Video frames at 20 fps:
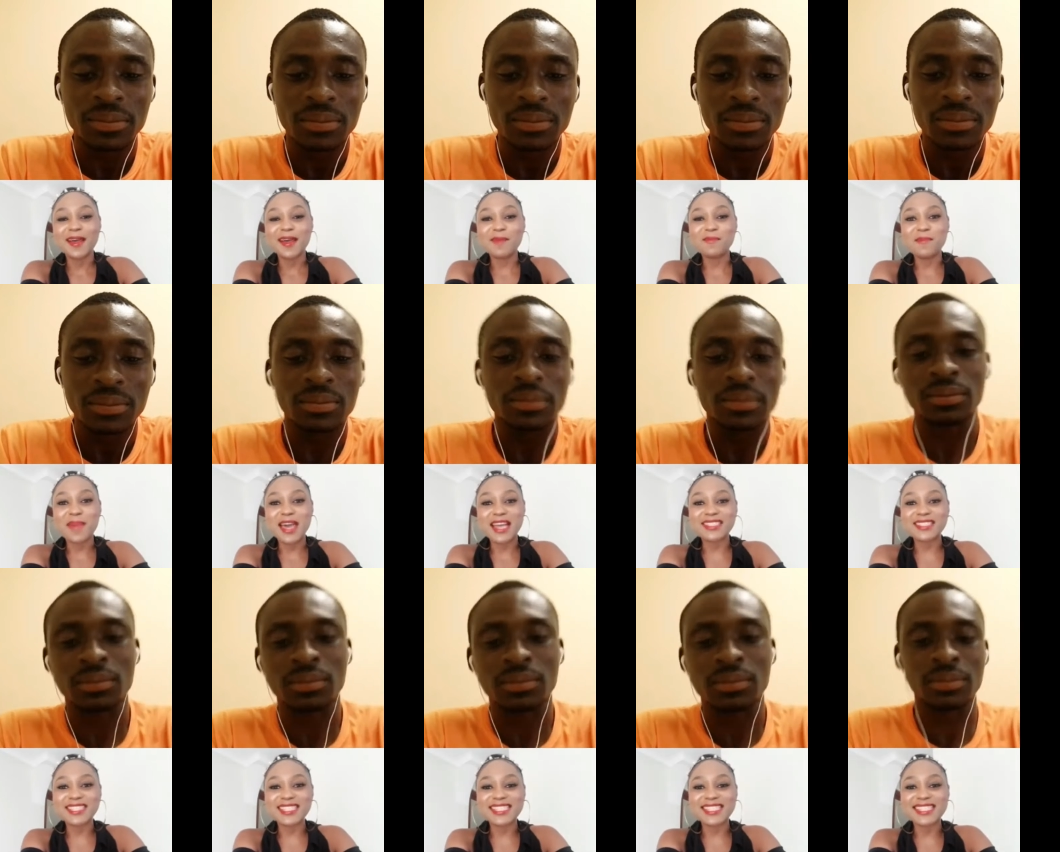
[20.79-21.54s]

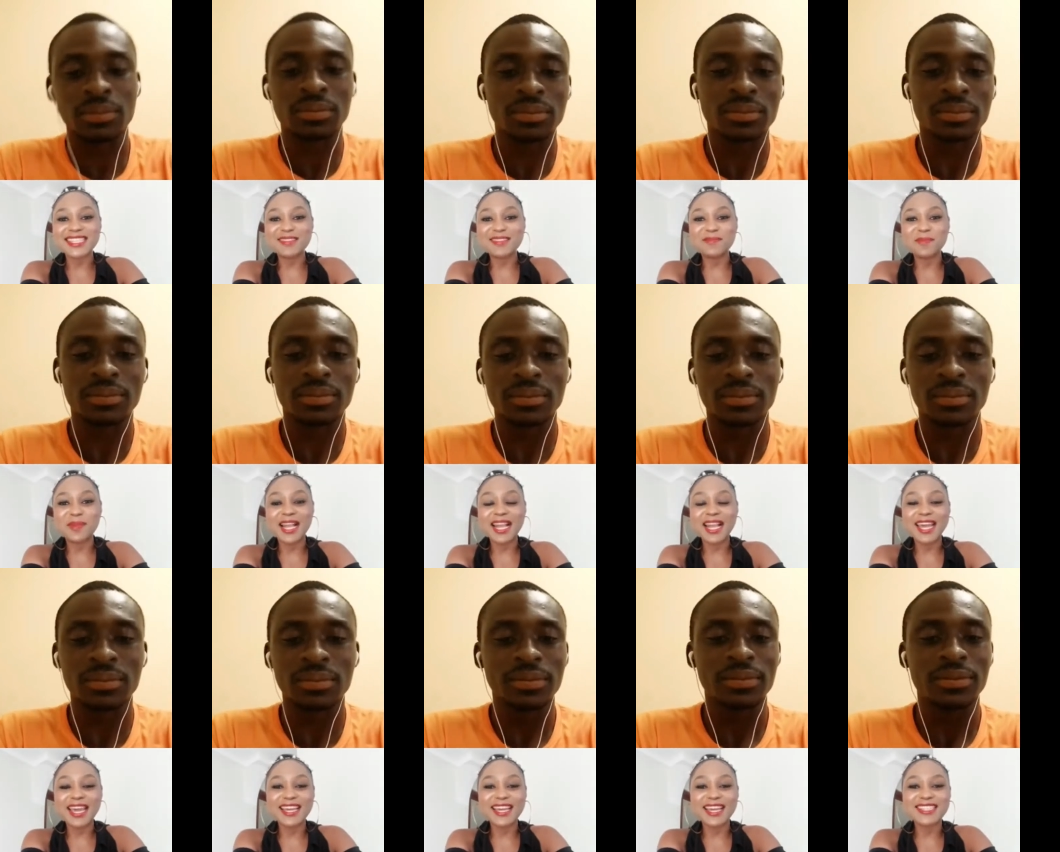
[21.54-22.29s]
Speaker 1: measures in
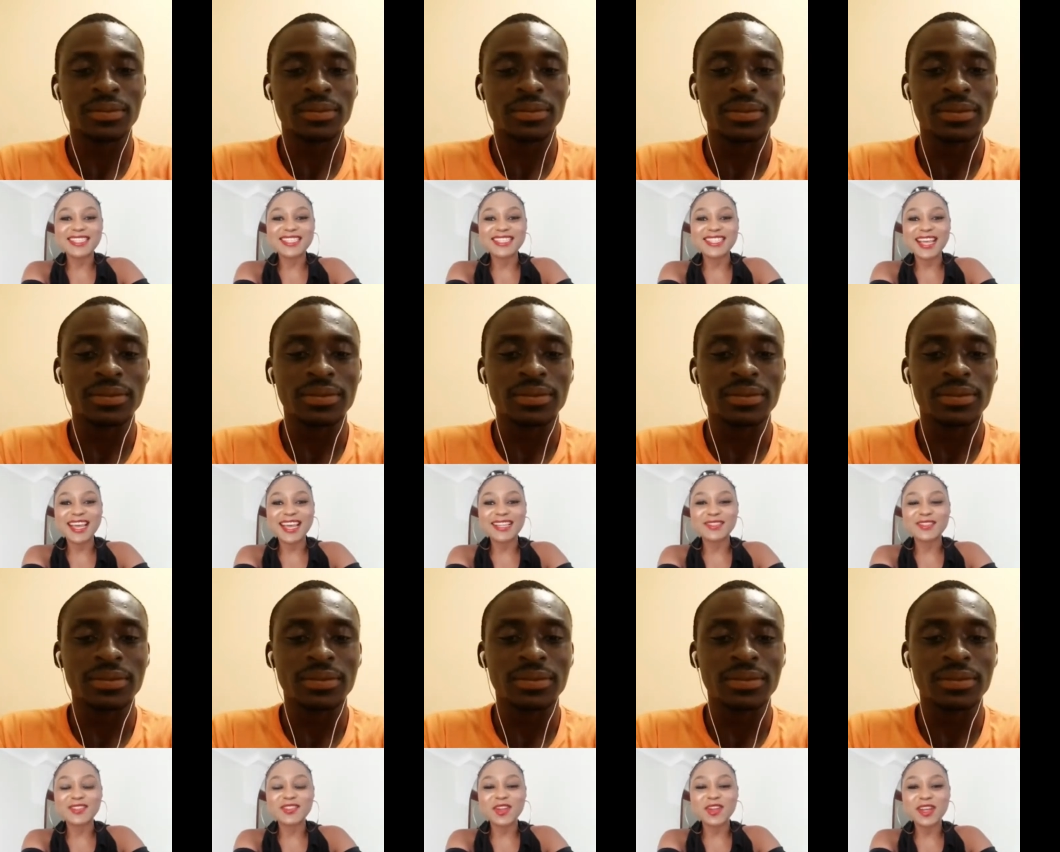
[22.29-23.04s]
place,
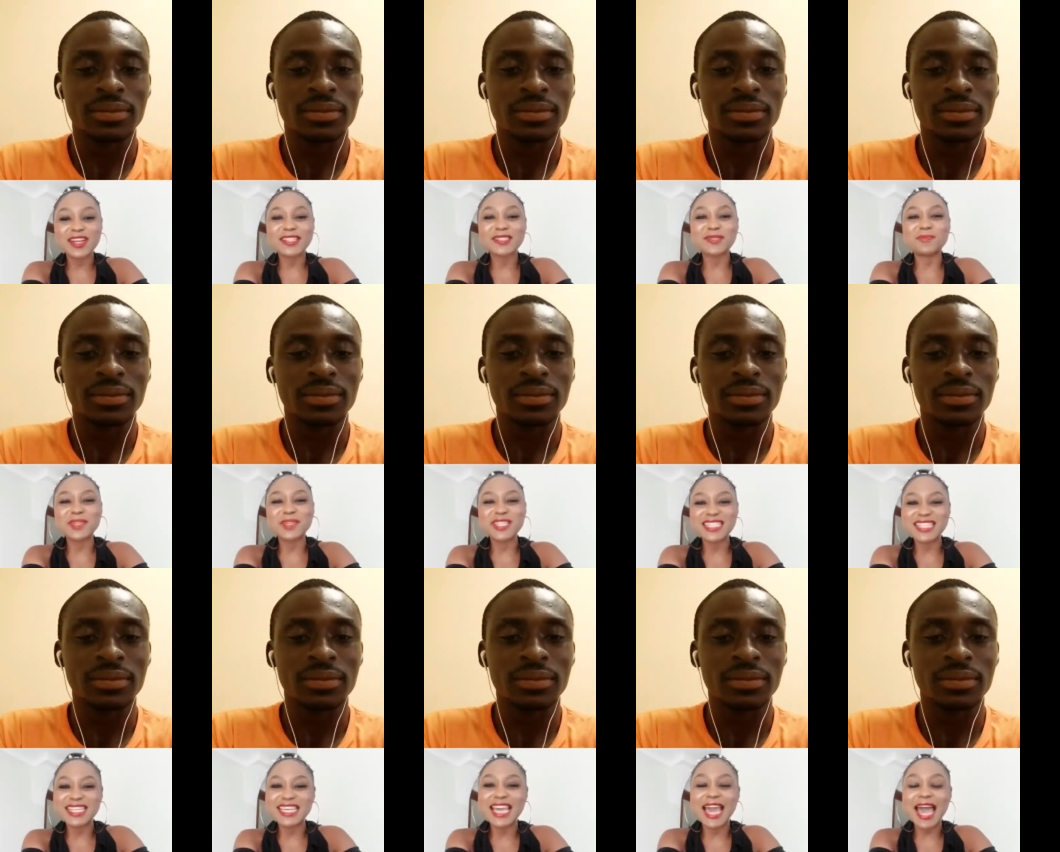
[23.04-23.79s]
it's not as
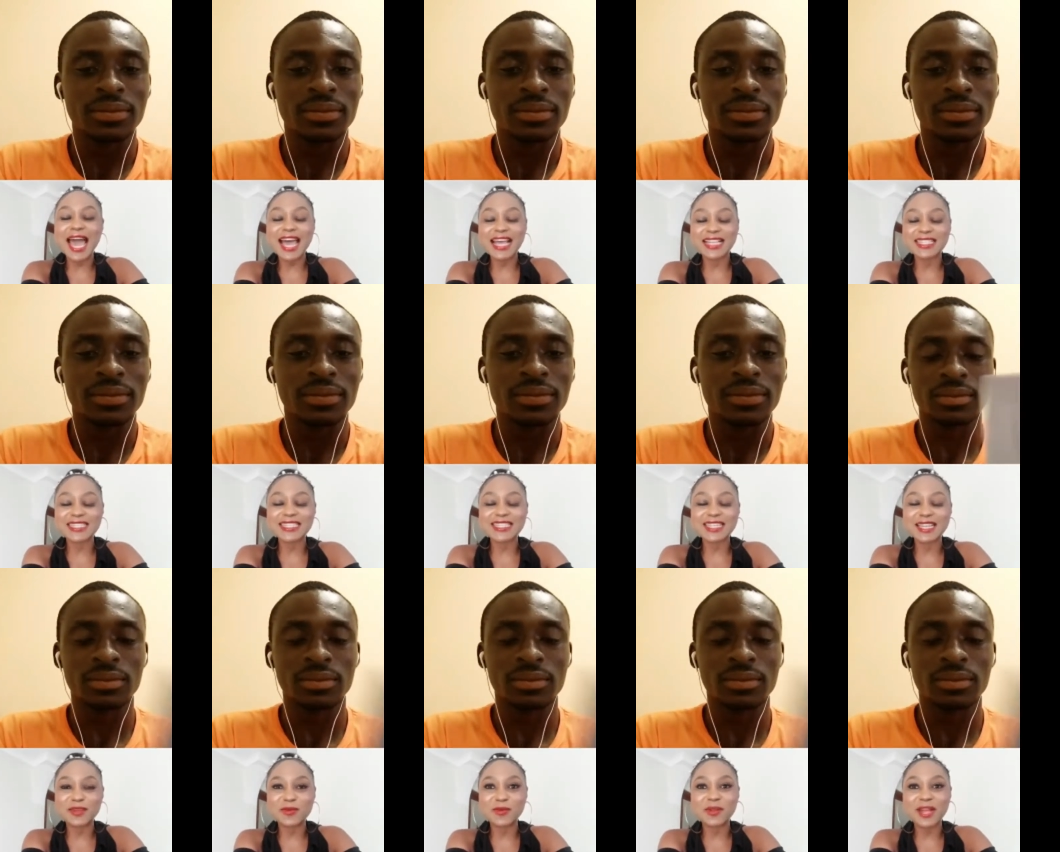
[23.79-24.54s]
busy as
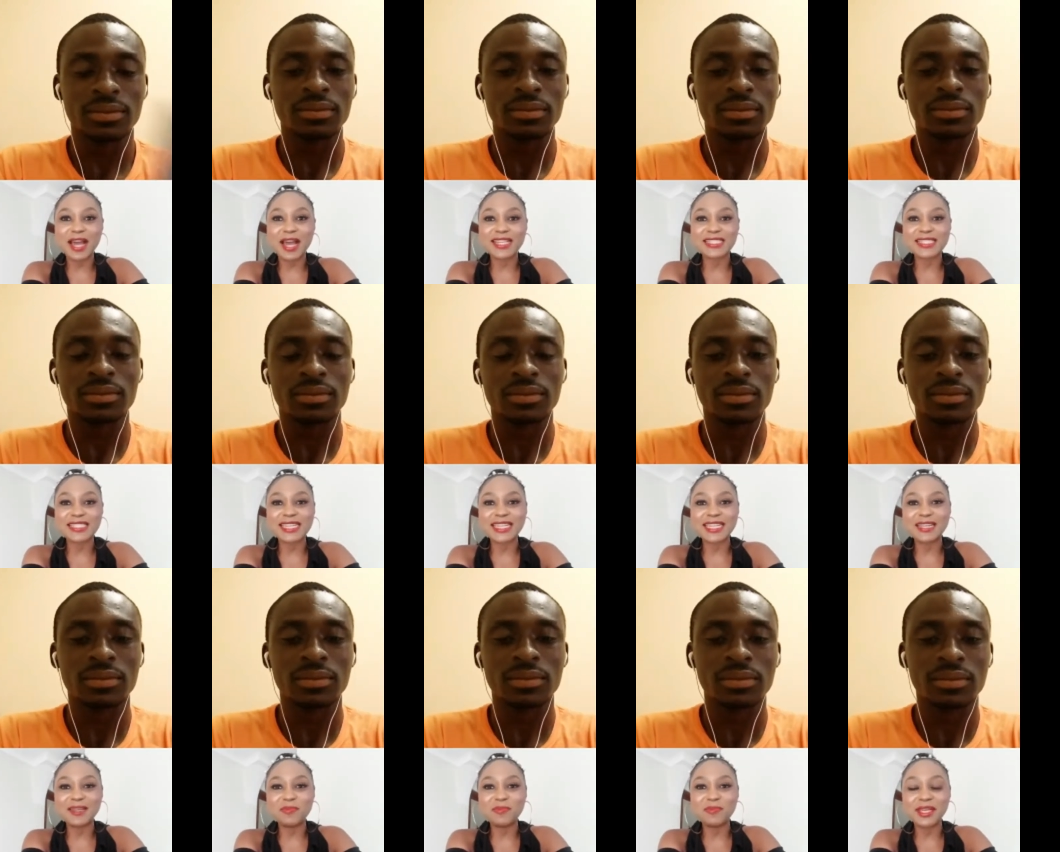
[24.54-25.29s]
it would
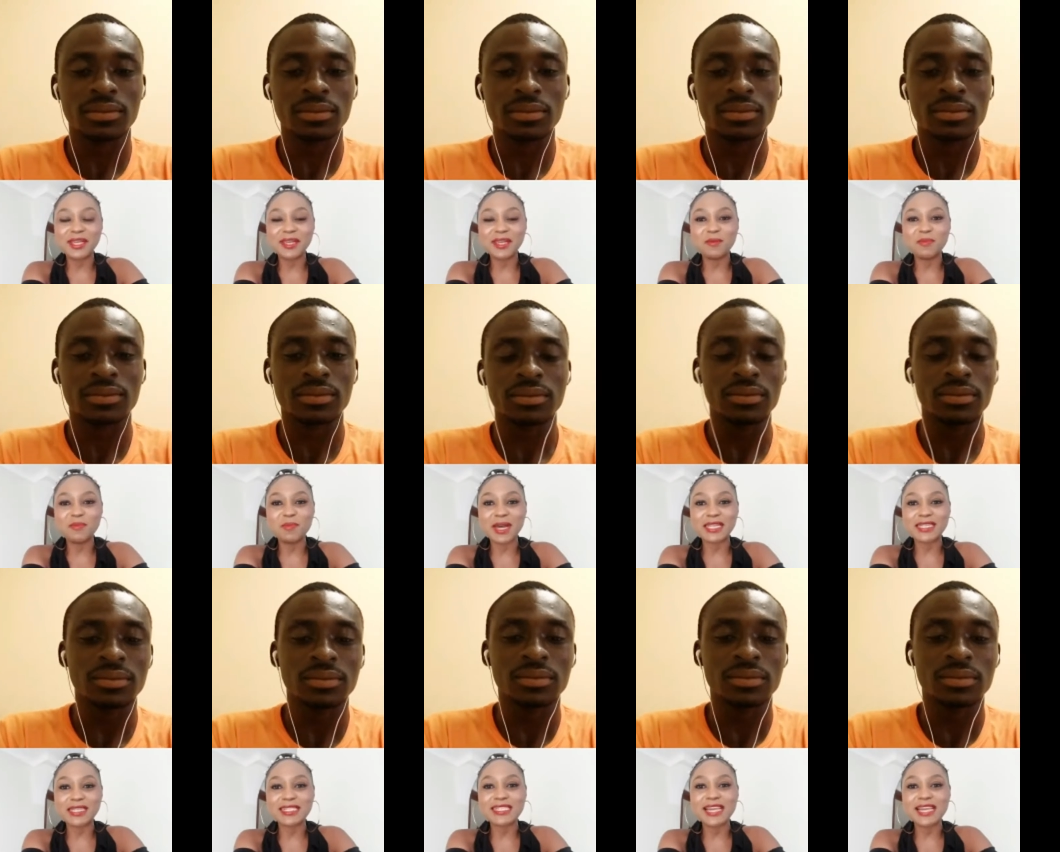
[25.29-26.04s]
ideally be.
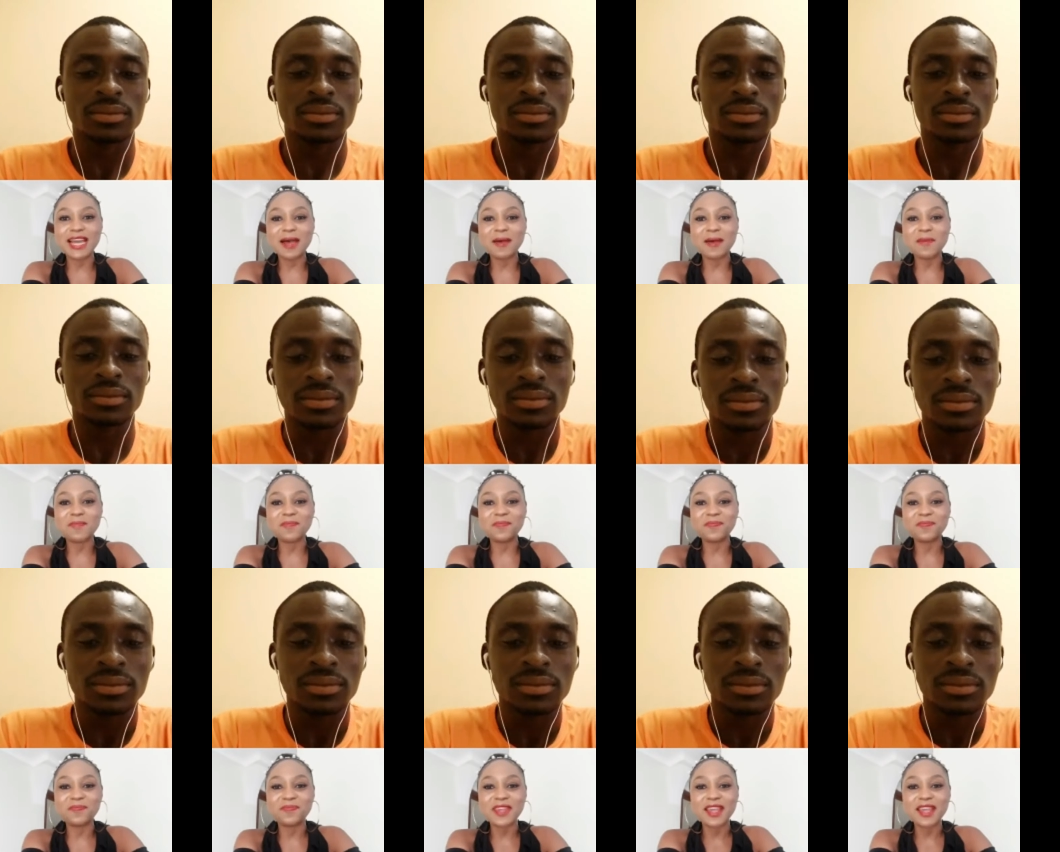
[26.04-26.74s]
But, um,